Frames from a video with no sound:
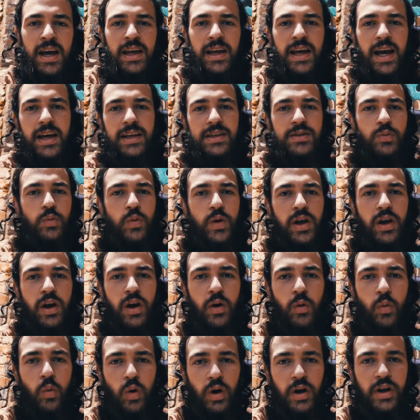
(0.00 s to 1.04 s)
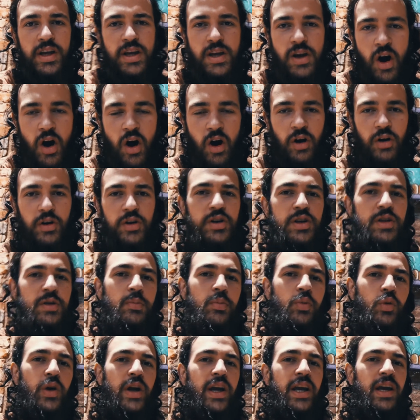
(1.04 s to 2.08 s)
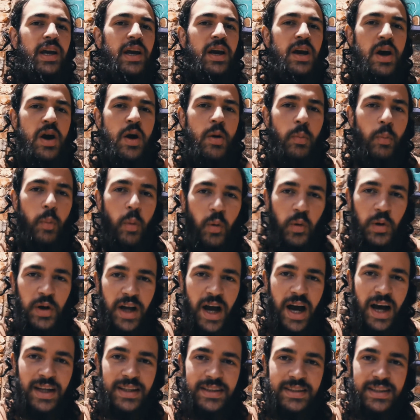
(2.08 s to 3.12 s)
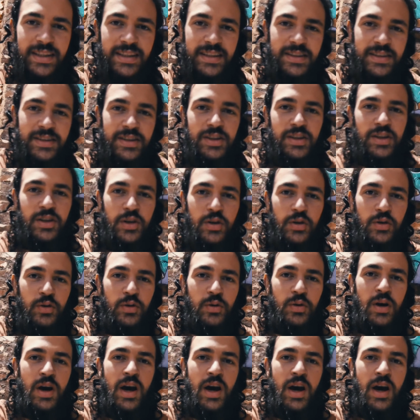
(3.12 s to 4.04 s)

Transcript: Guys, we are working hard to bring more content to you